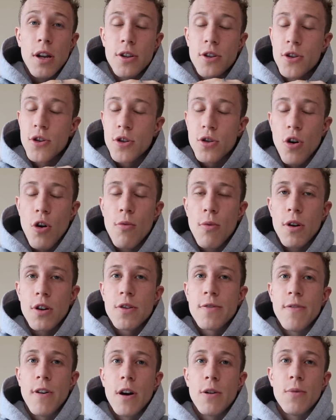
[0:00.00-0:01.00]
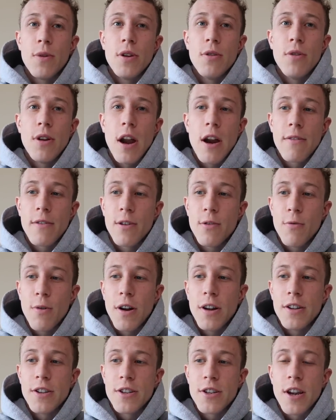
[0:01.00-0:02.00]
It's so much fun. We do it every
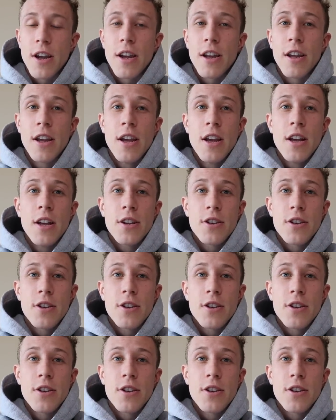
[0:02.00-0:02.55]
Wednesday.